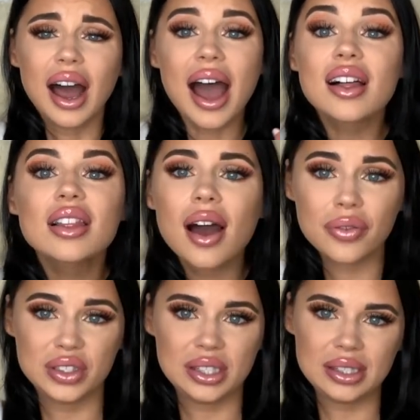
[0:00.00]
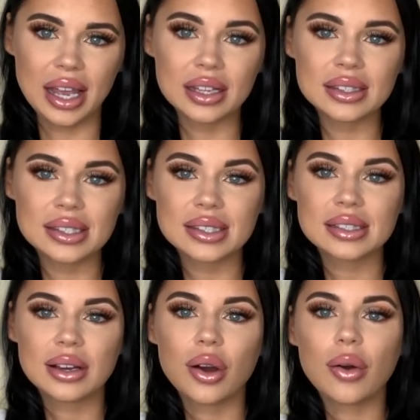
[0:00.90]
I love these scents
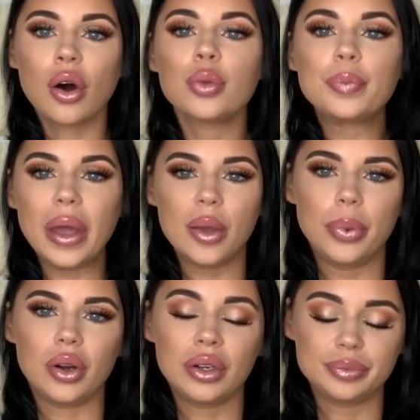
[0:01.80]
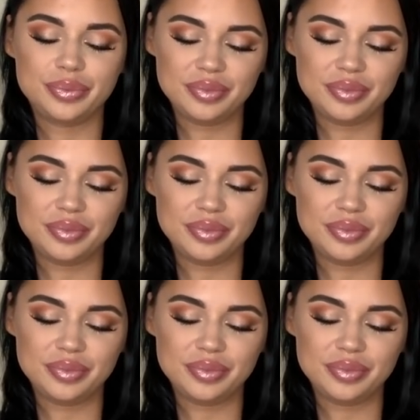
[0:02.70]
on paper.